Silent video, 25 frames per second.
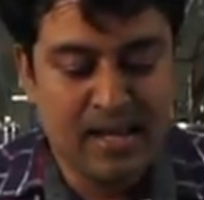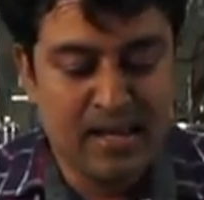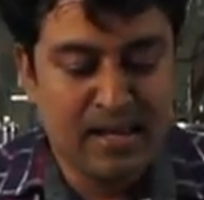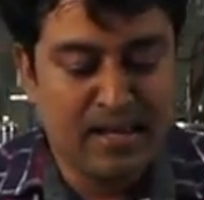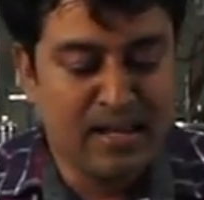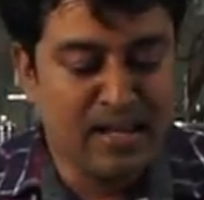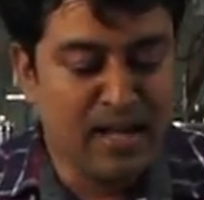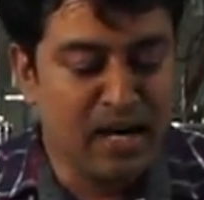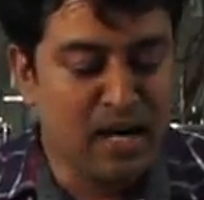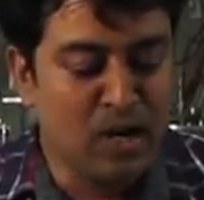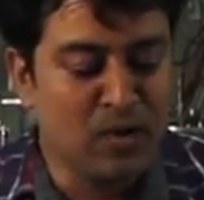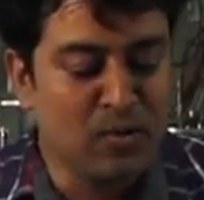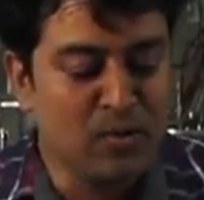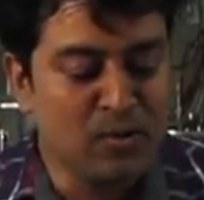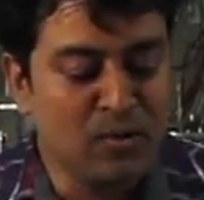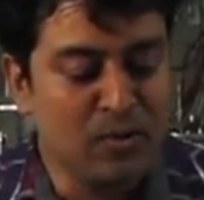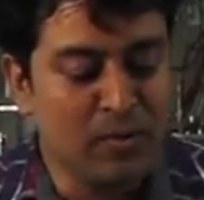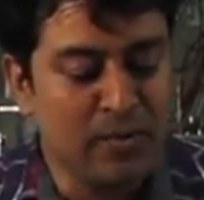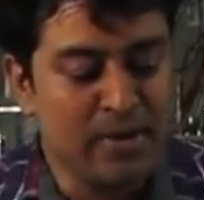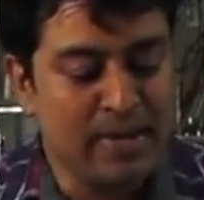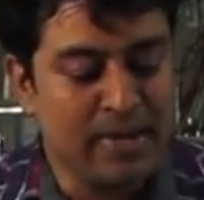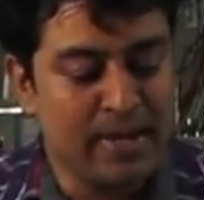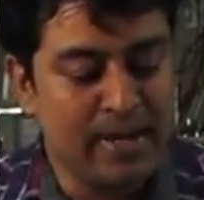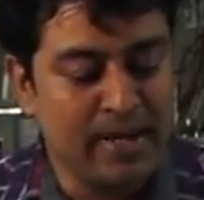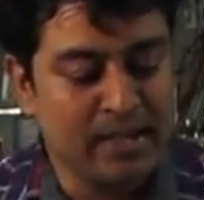Now,
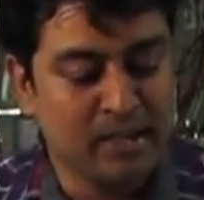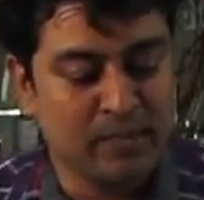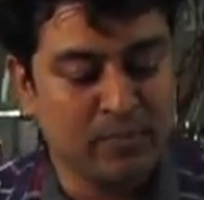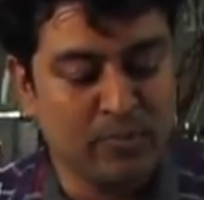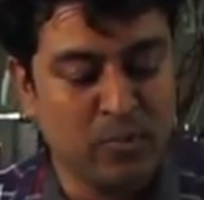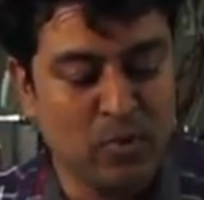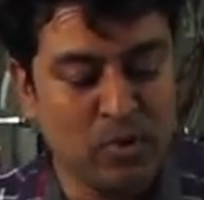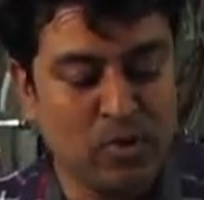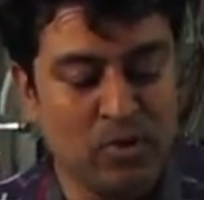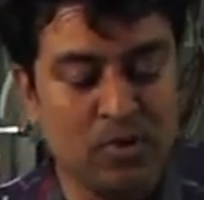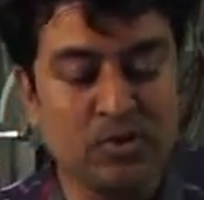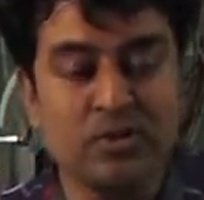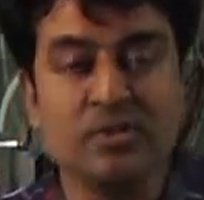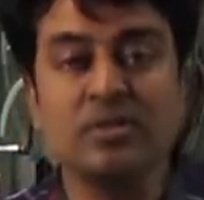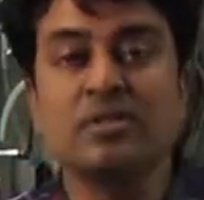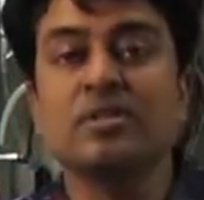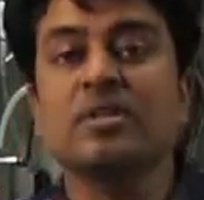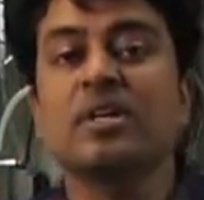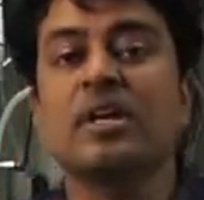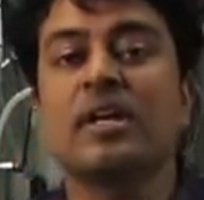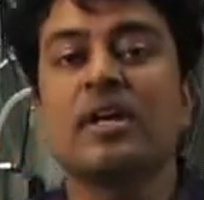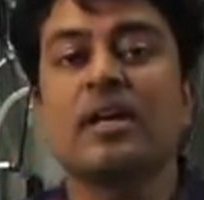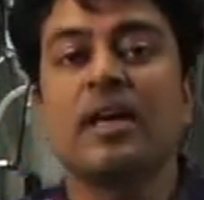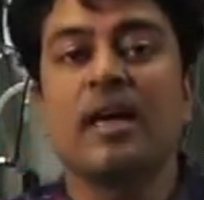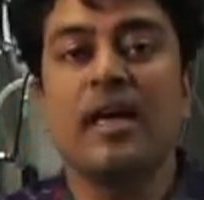we expose
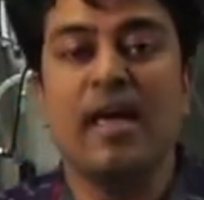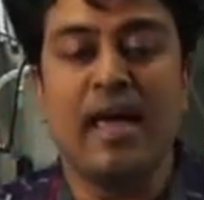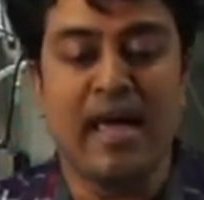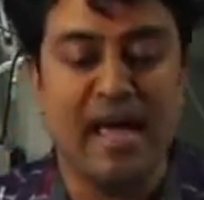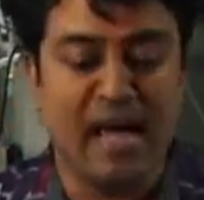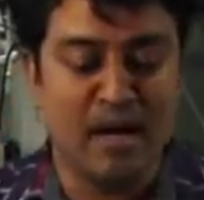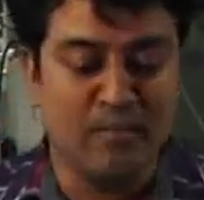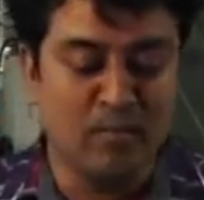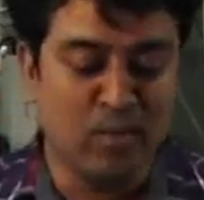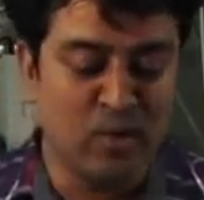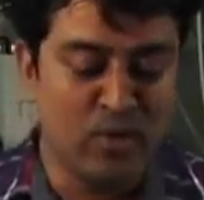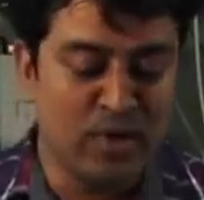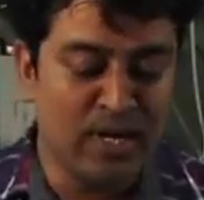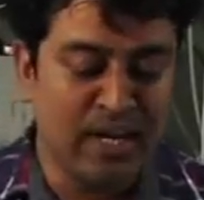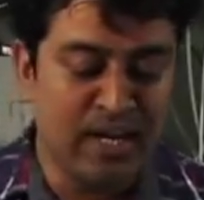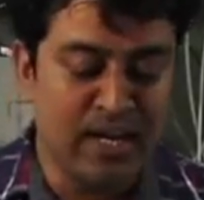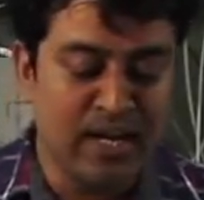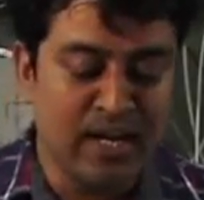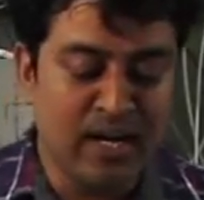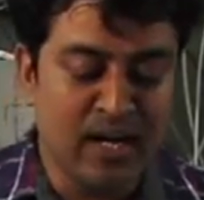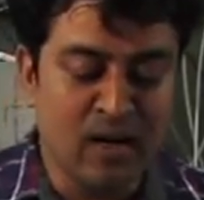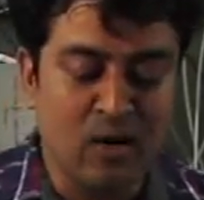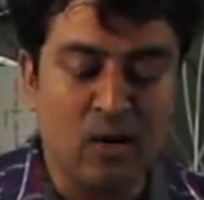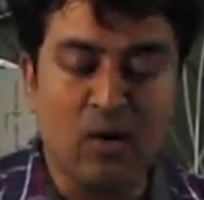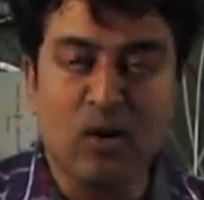
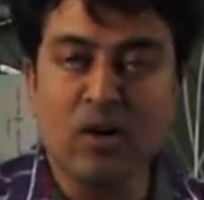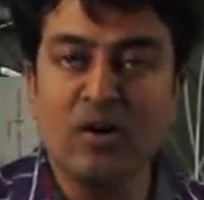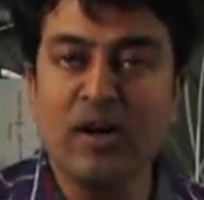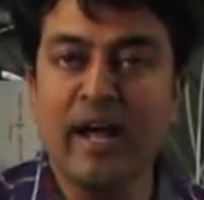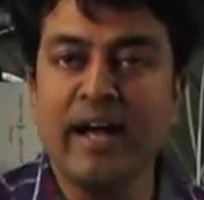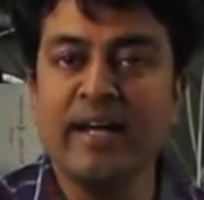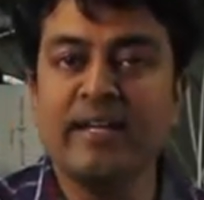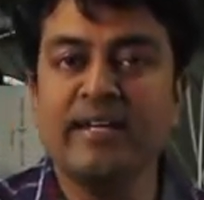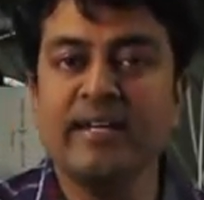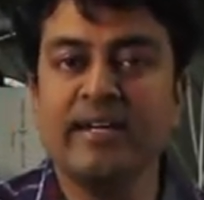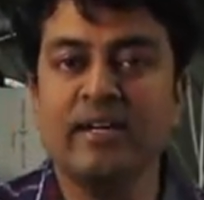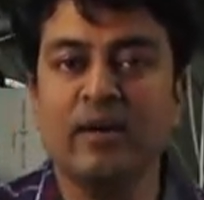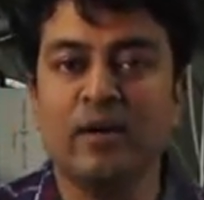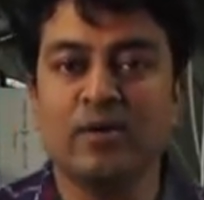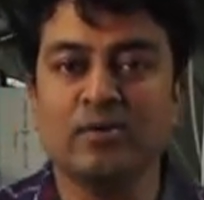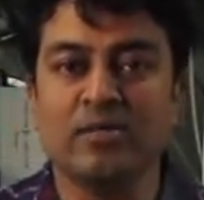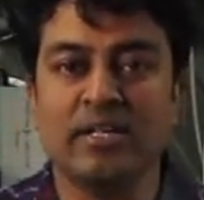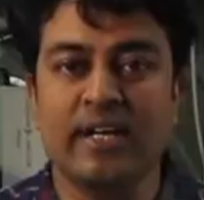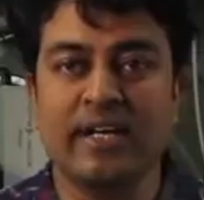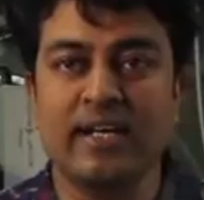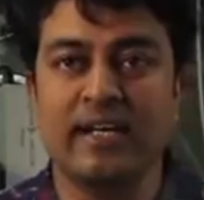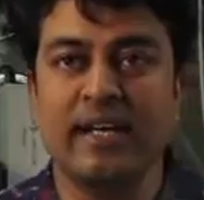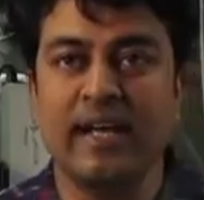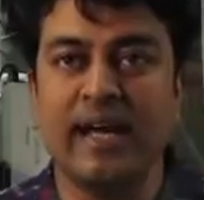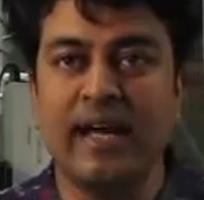ammonia or nitric
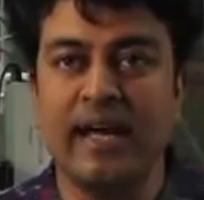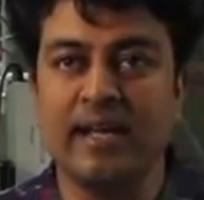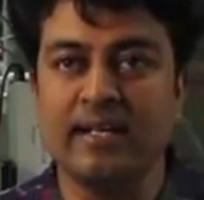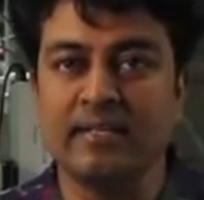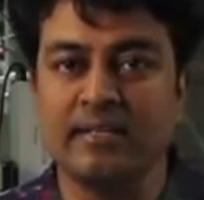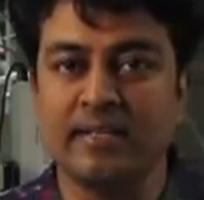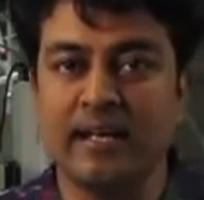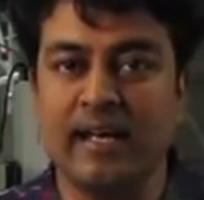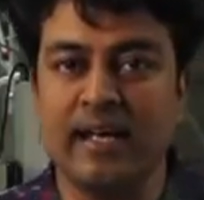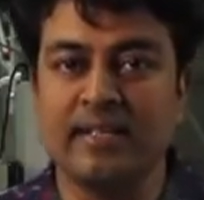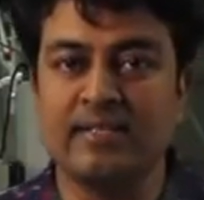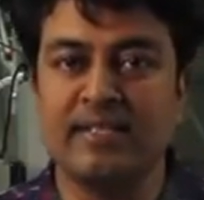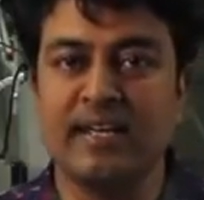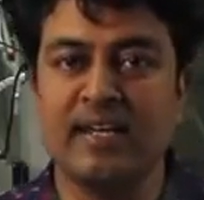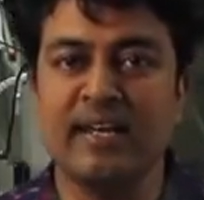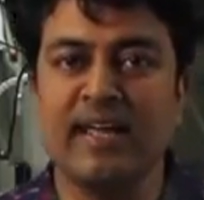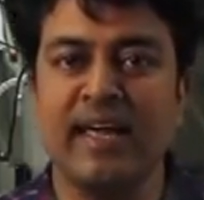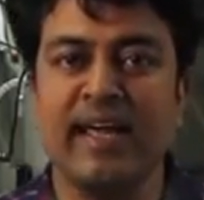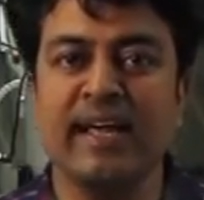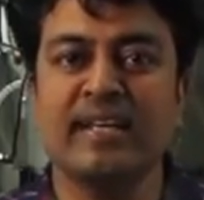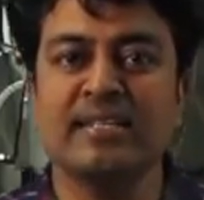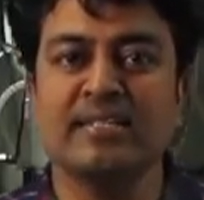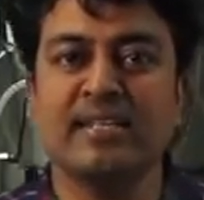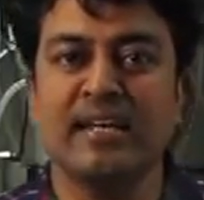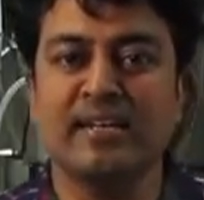oxide gas as an
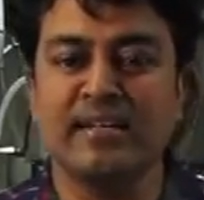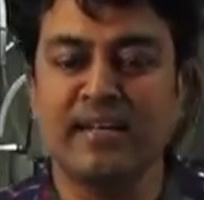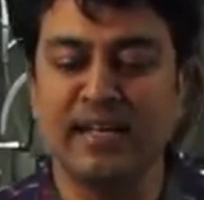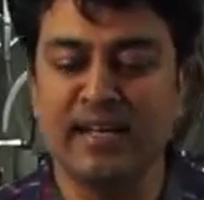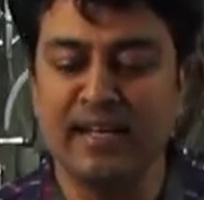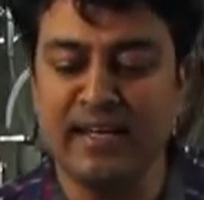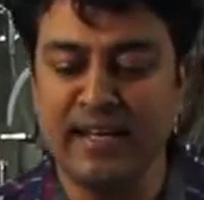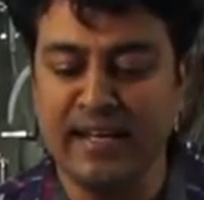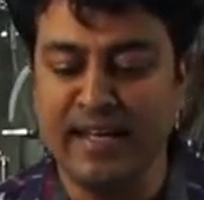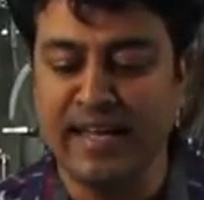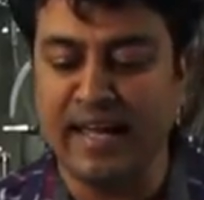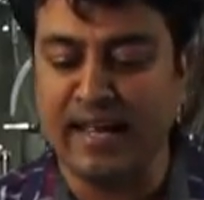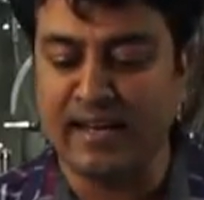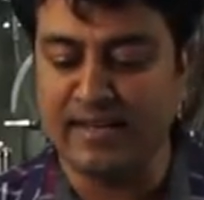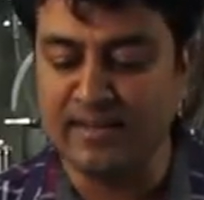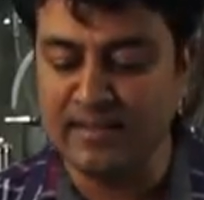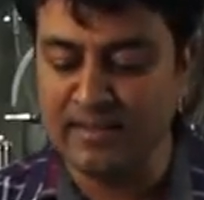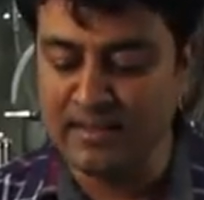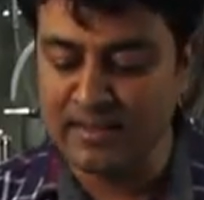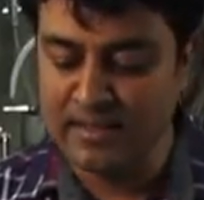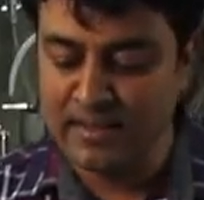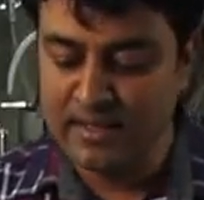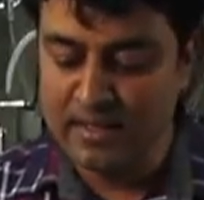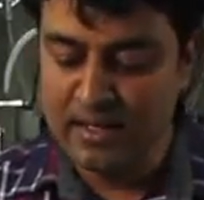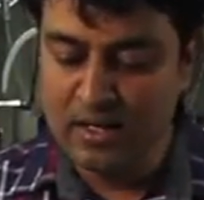external ligand
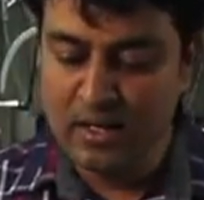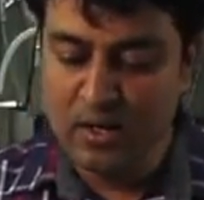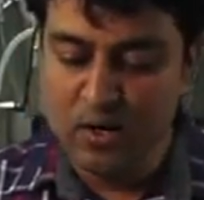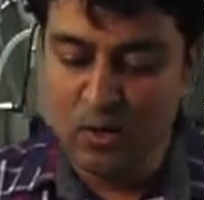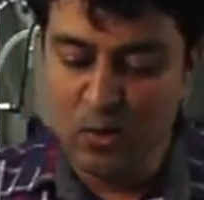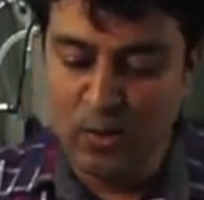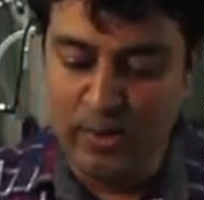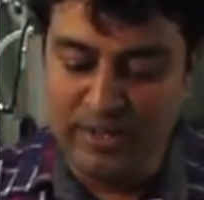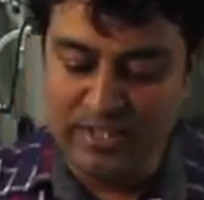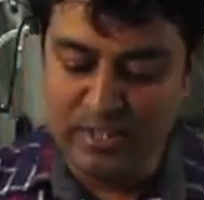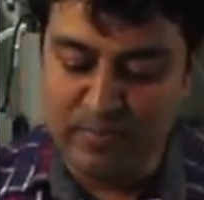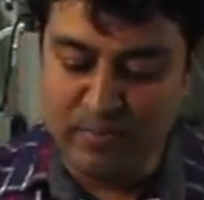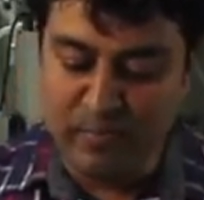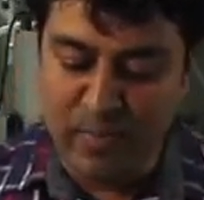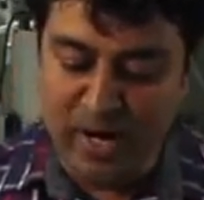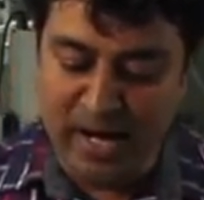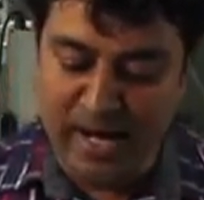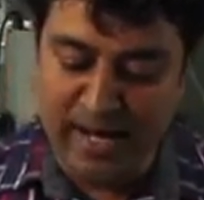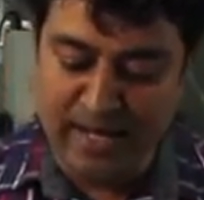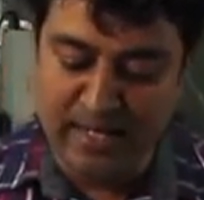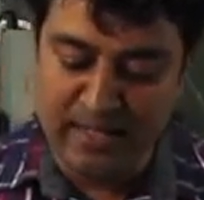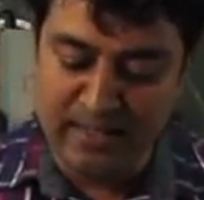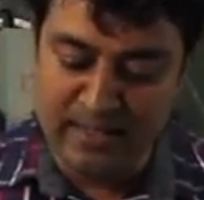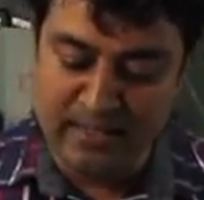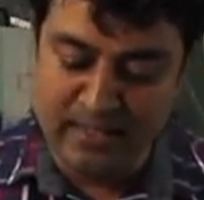which
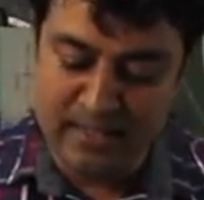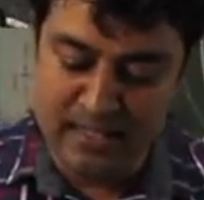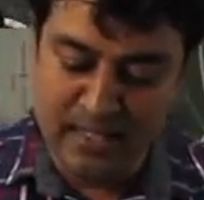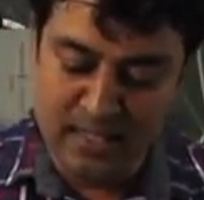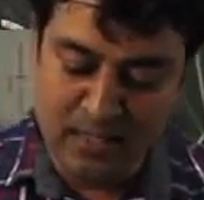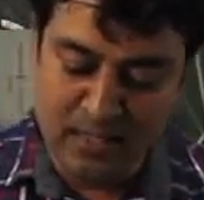binds